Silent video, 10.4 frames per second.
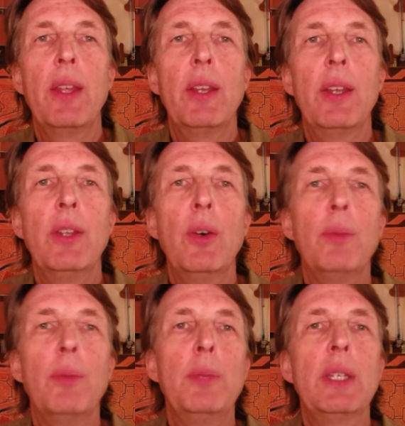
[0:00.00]
No,
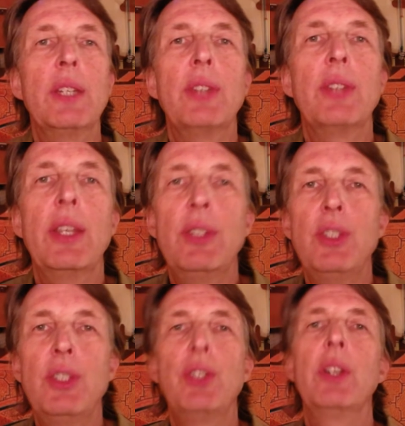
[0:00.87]
because as he
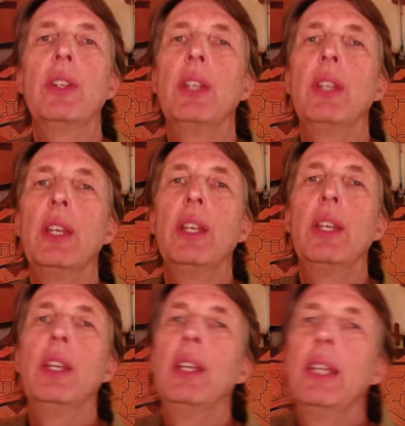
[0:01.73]
shared
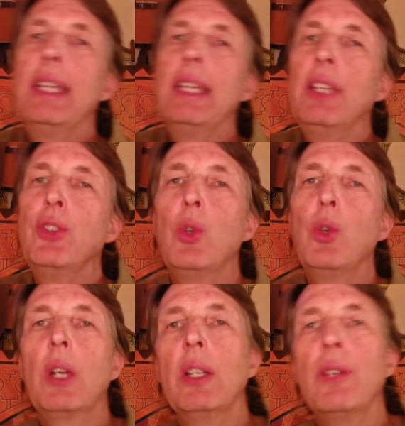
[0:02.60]
his own
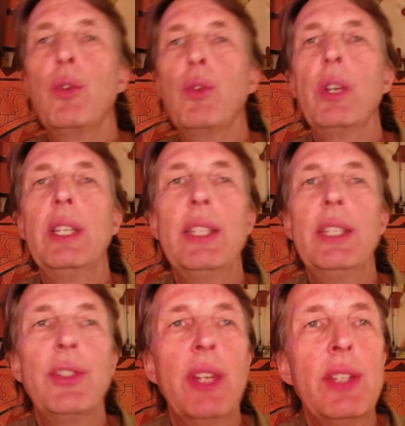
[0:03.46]
clairvoyant
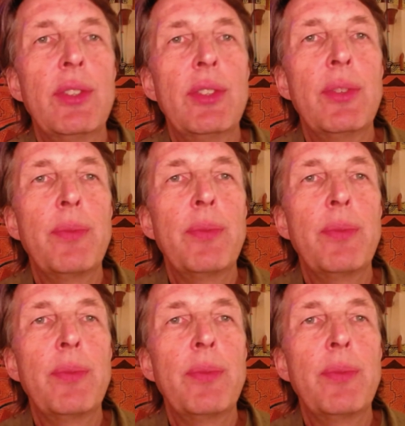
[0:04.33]
insights